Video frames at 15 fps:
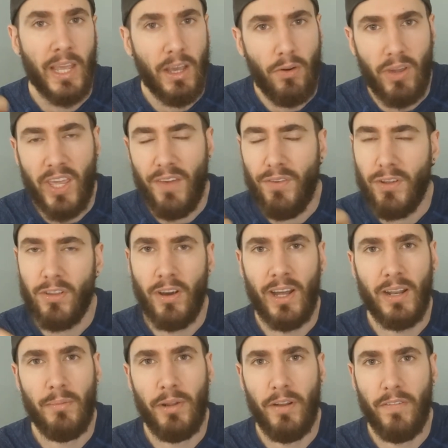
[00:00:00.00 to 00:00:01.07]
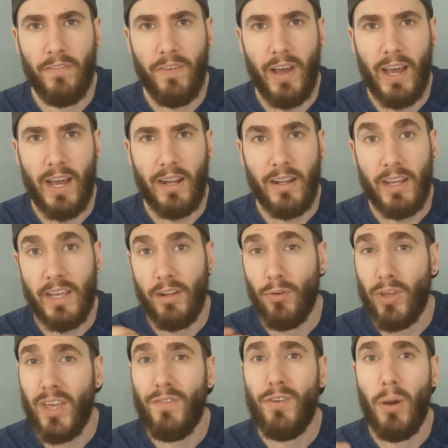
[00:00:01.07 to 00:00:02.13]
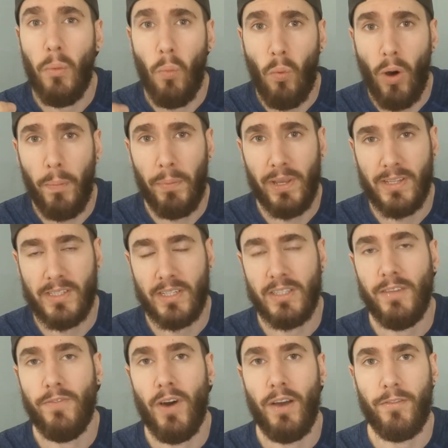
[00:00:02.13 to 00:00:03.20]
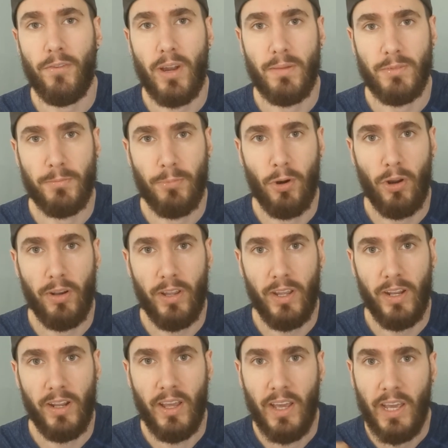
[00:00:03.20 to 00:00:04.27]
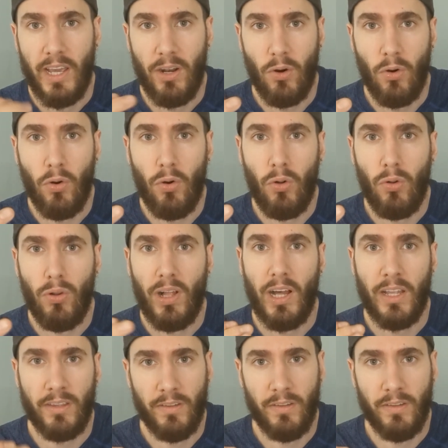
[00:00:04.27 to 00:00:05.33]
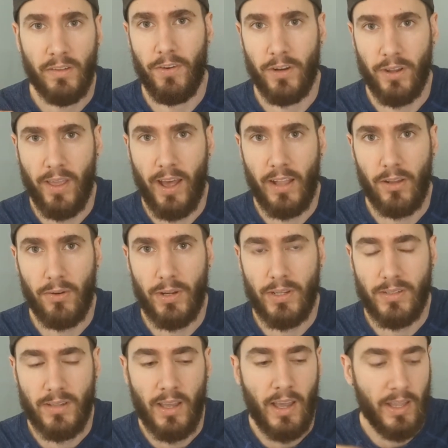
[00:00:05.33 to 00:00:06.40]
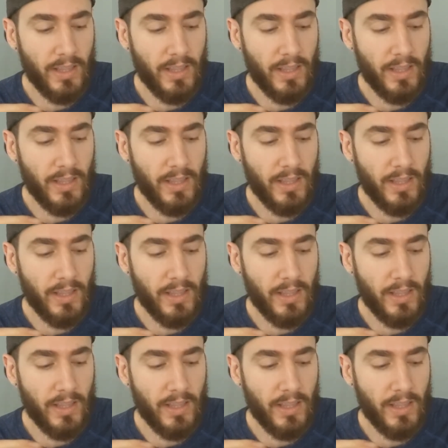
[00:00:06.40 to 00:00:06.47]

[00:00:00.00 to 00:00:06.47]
It'll give you a tiny bit of fat, it'll give you a whopping 65 grams of protein, and all under 500 calories.